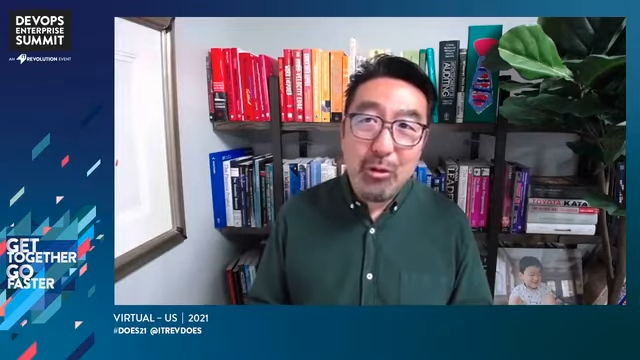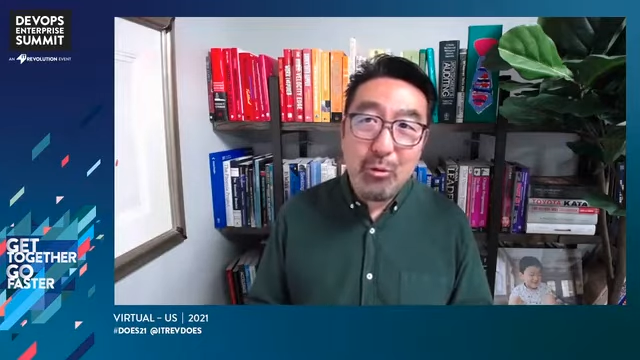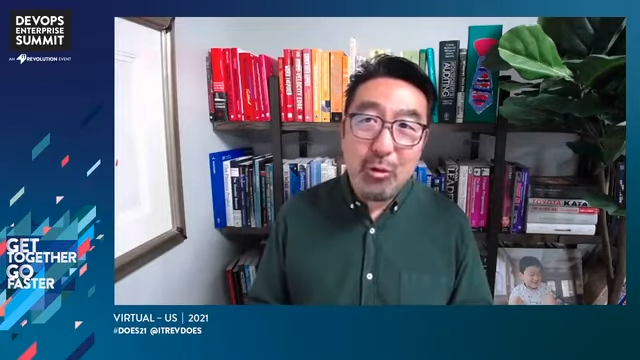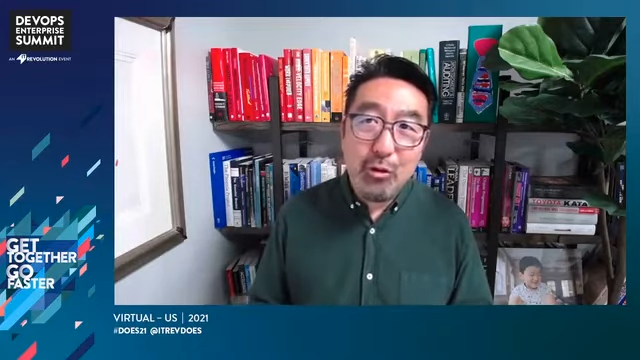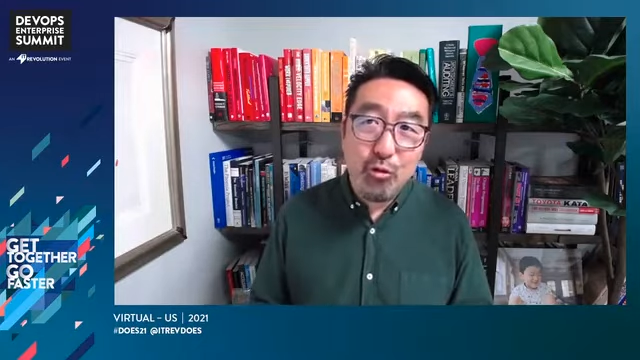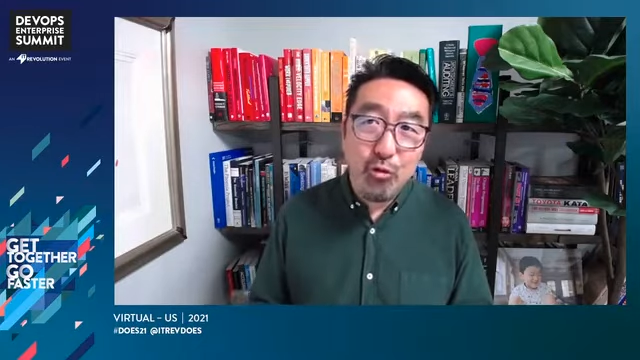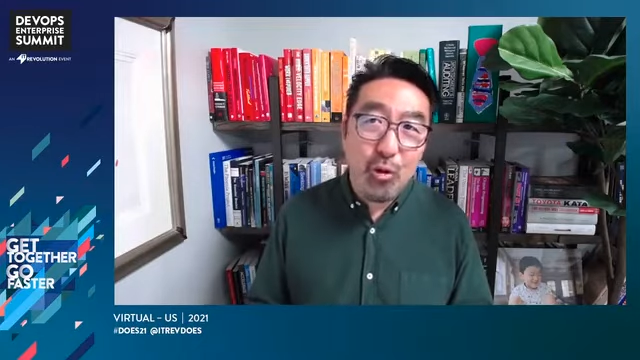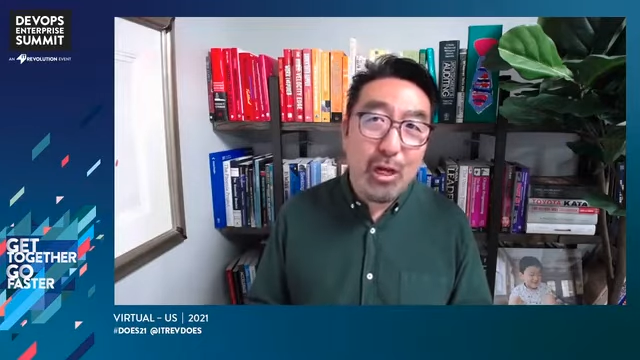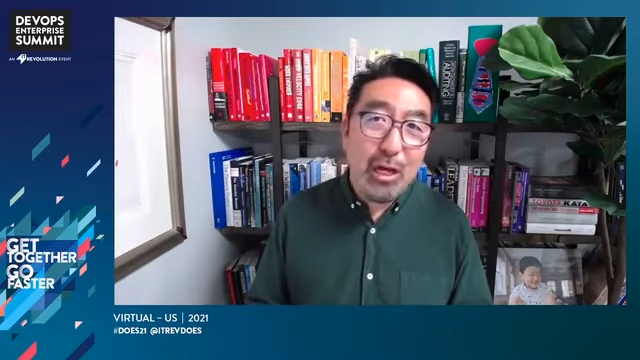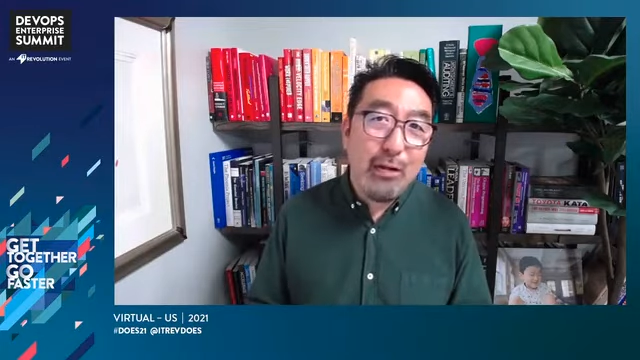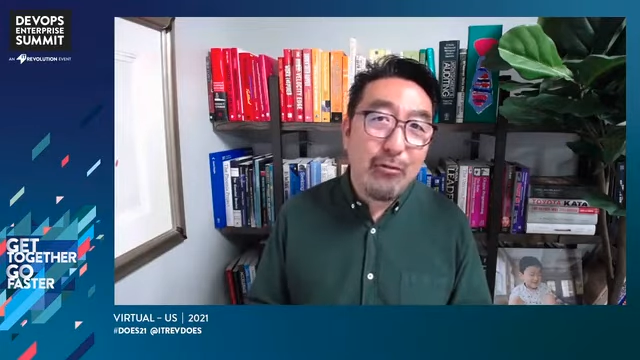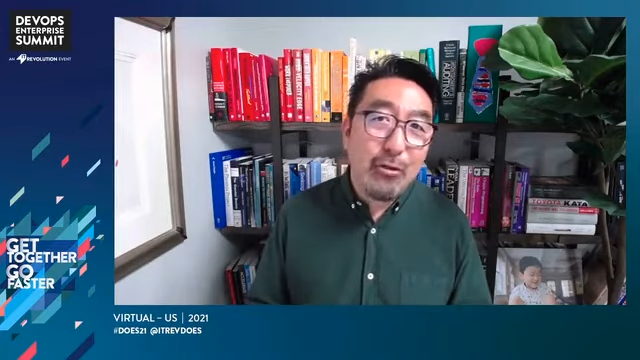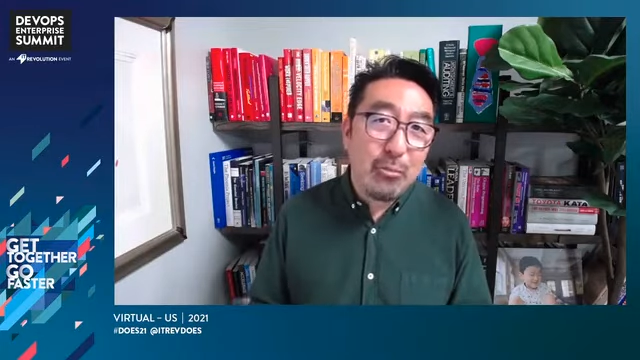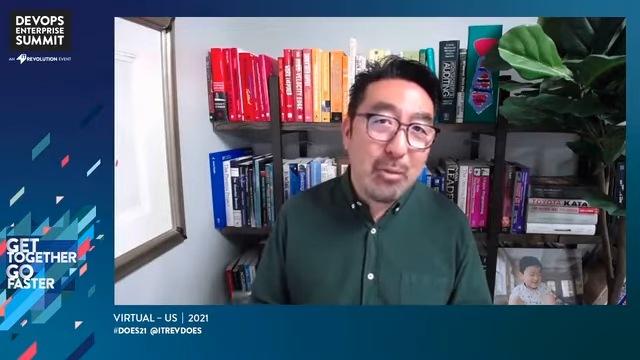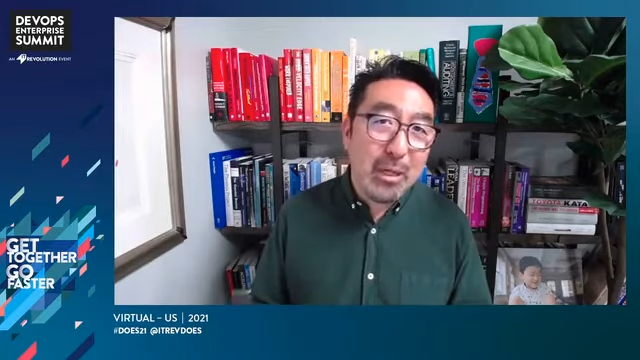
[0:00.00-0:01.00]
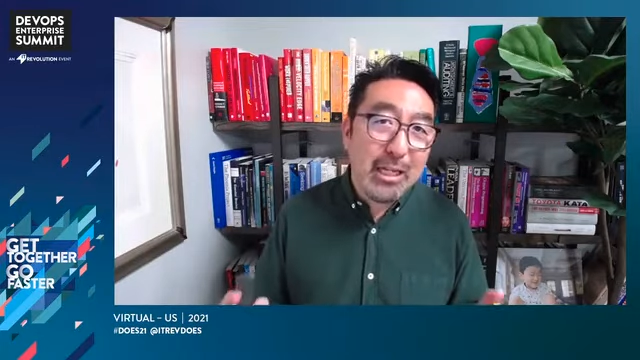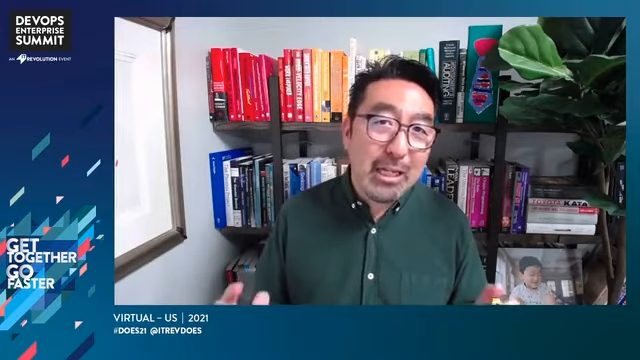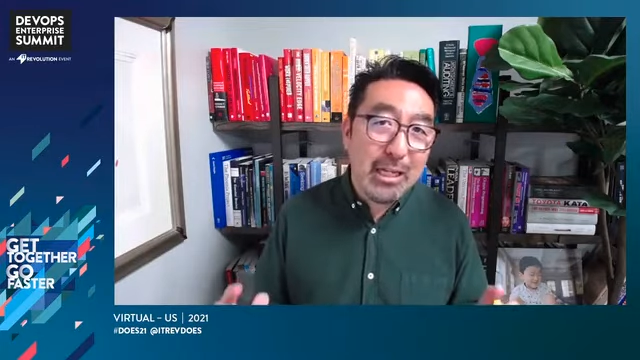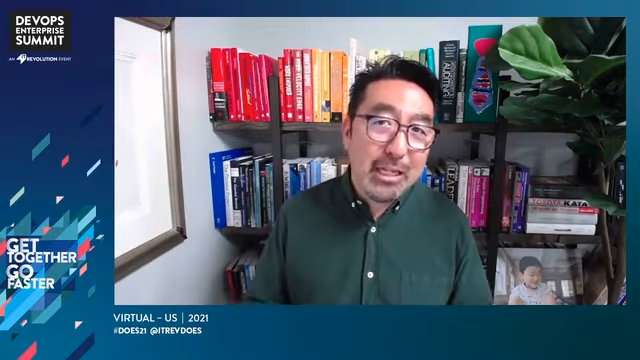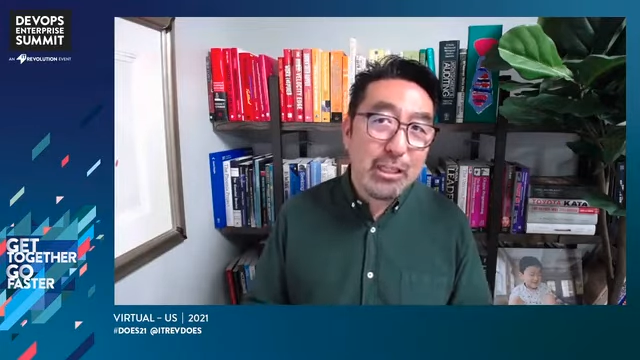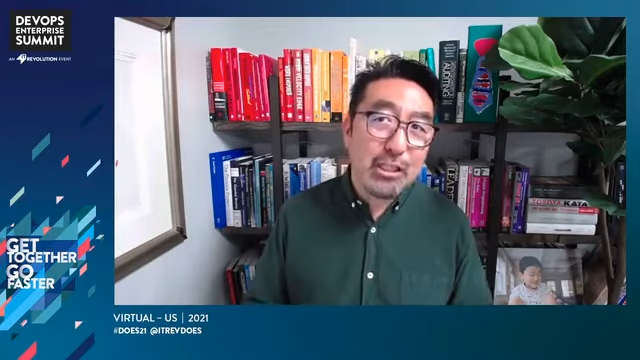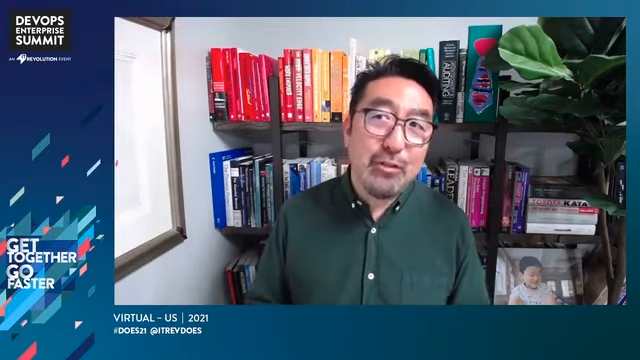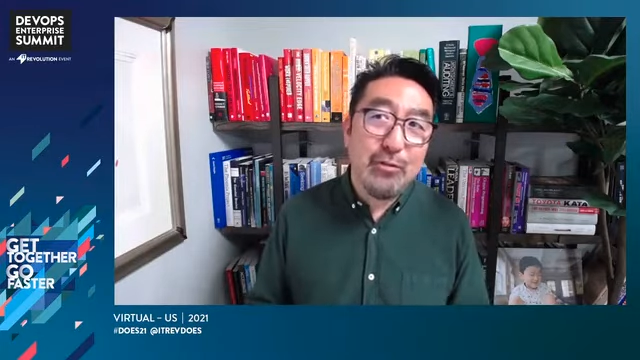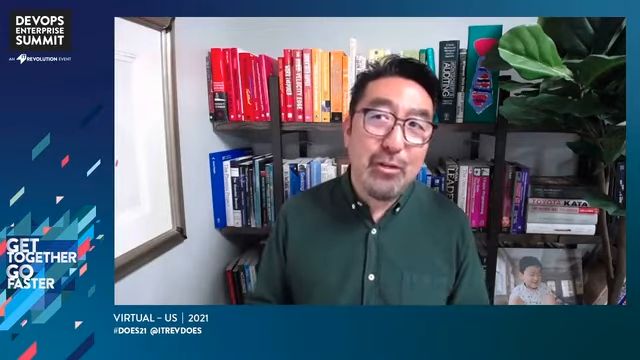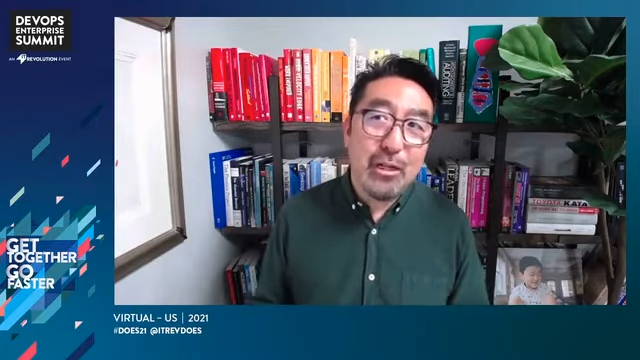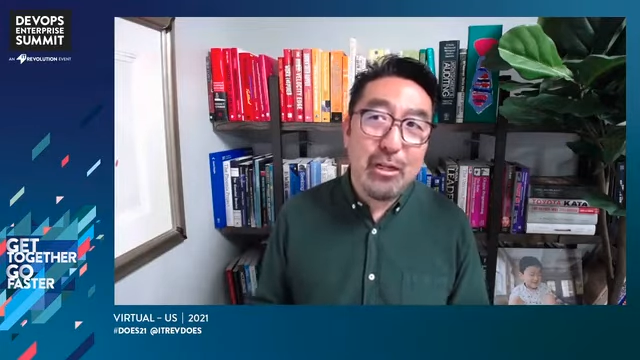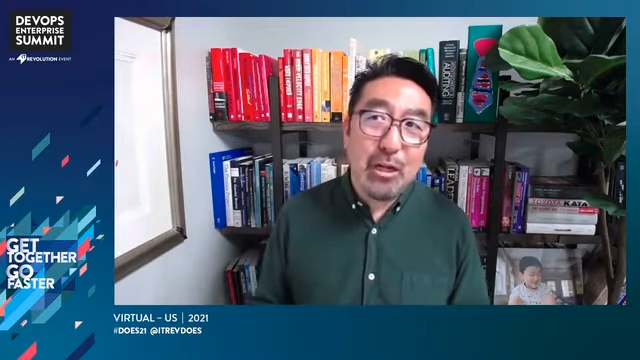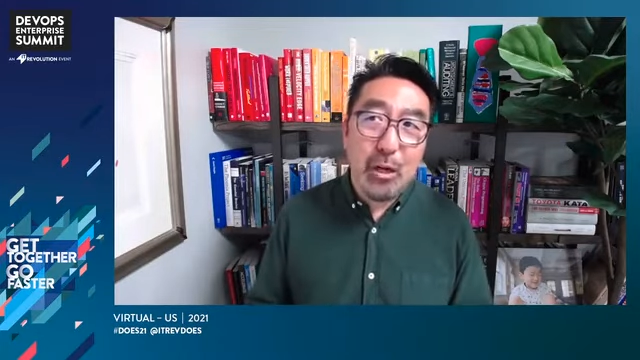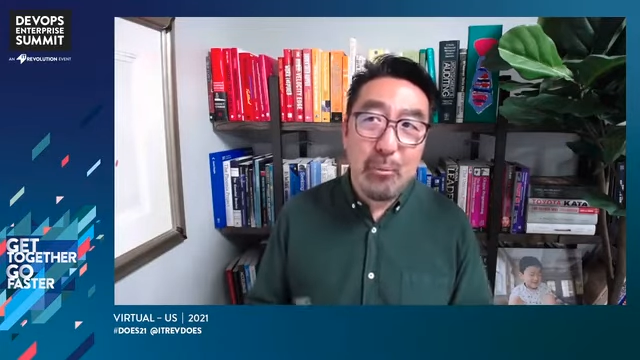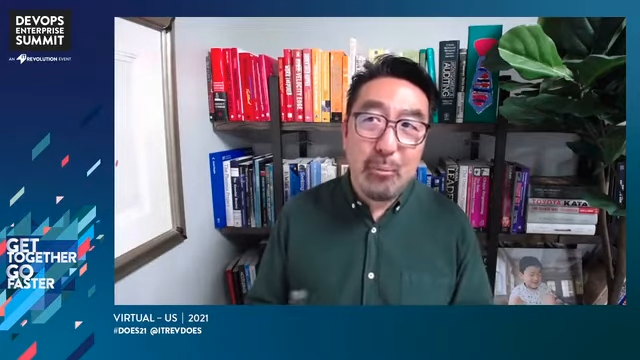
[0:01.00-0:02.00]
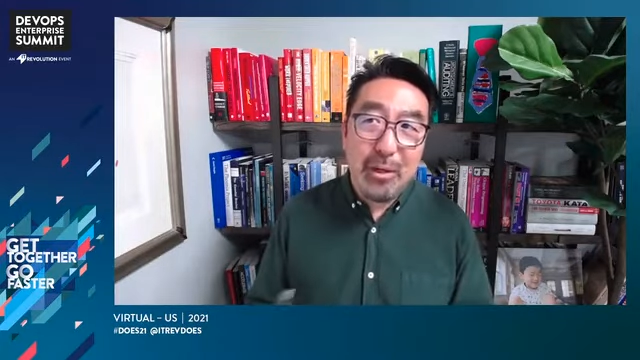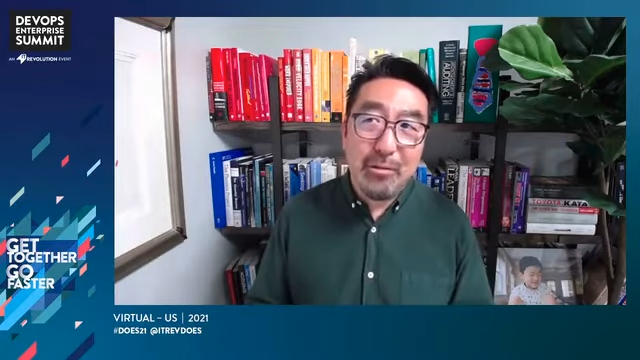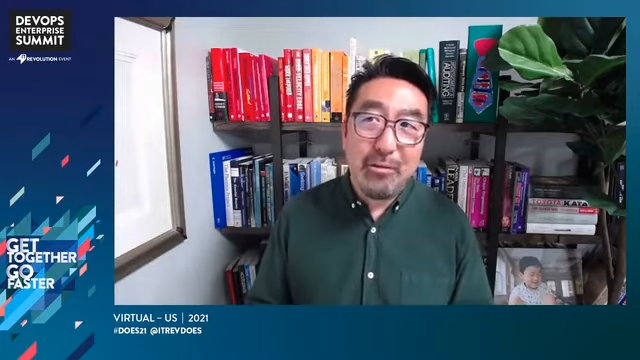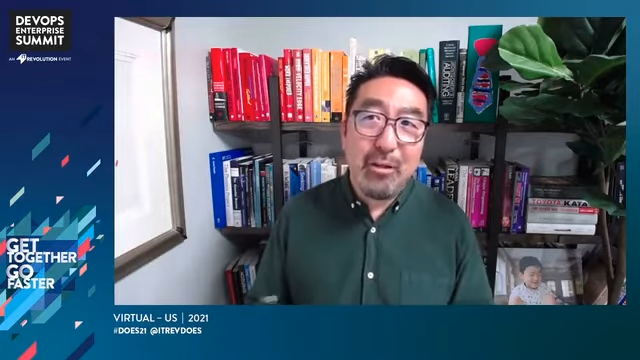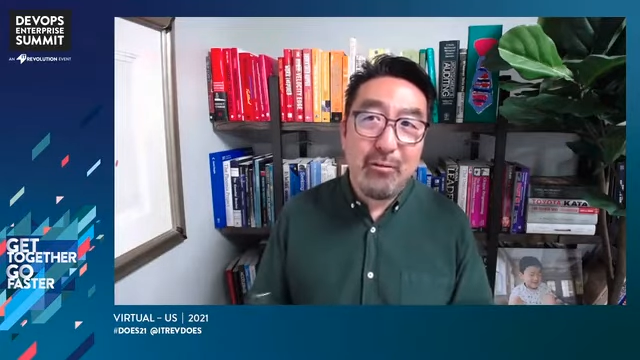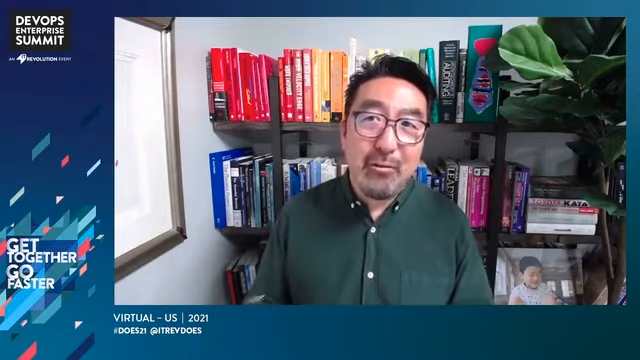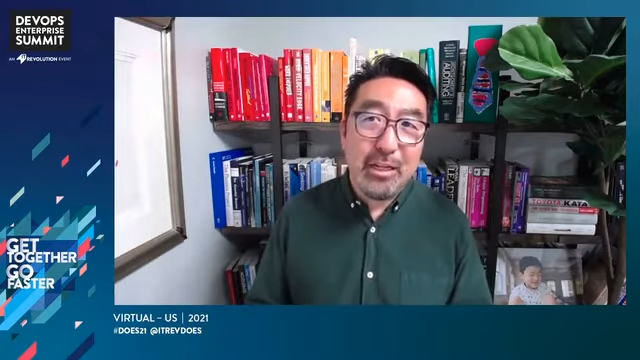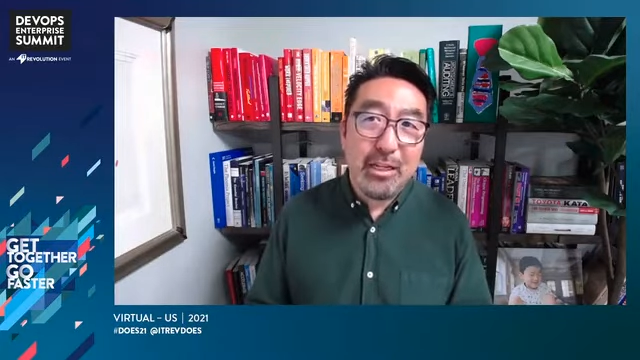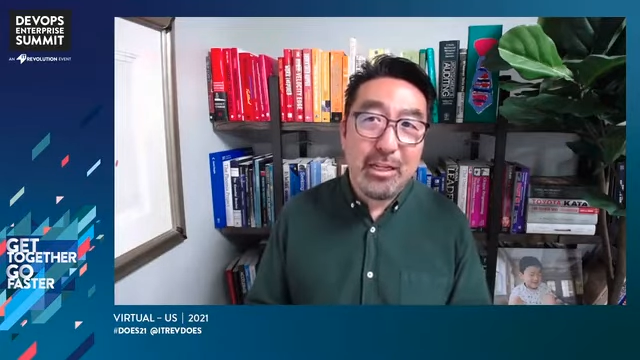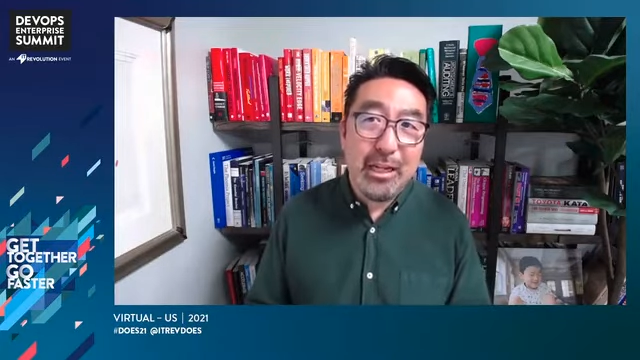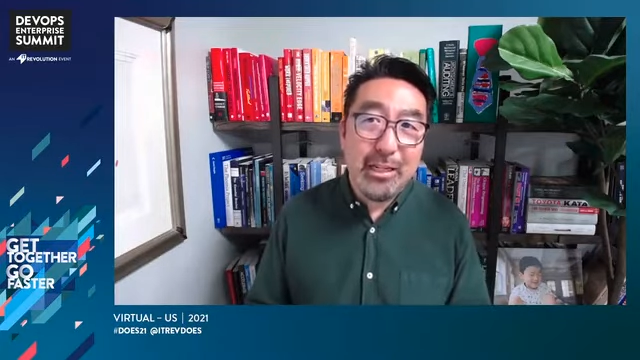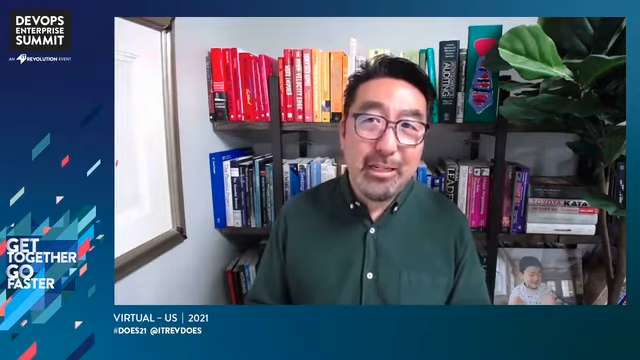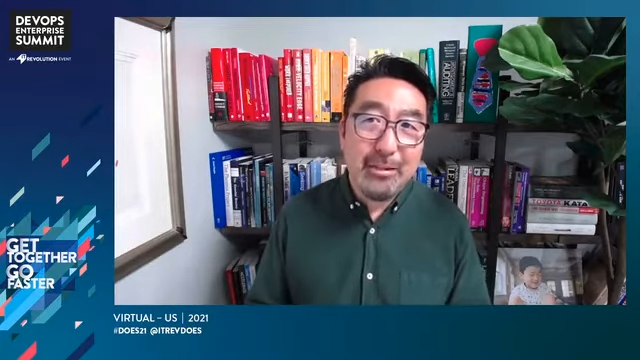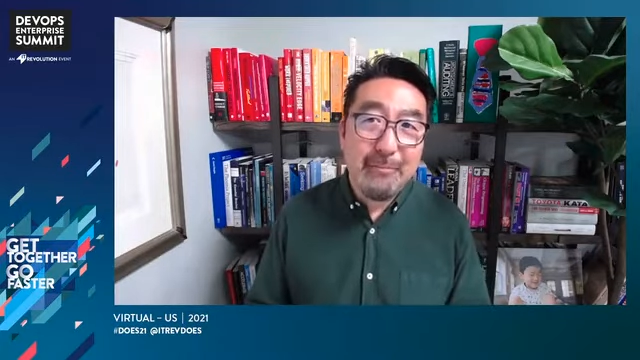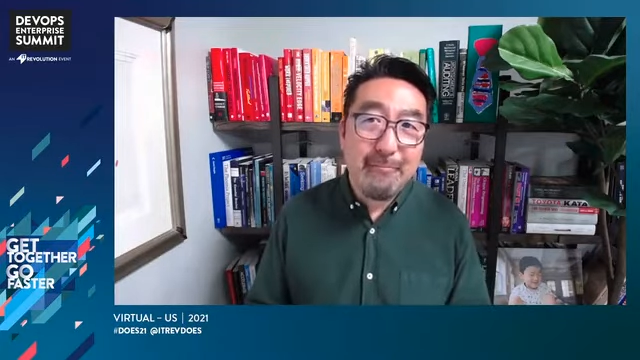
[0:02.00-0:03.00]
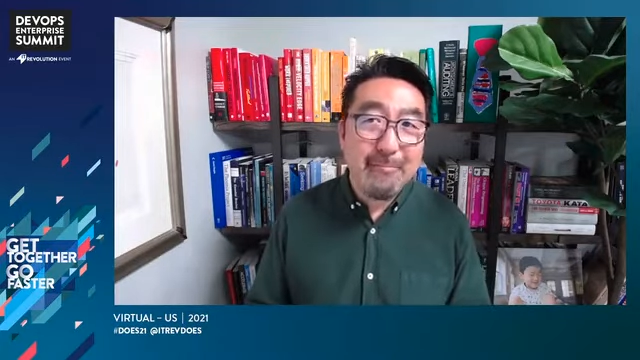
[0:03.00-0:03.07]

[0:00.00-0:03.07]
we strive to make each event our best event yet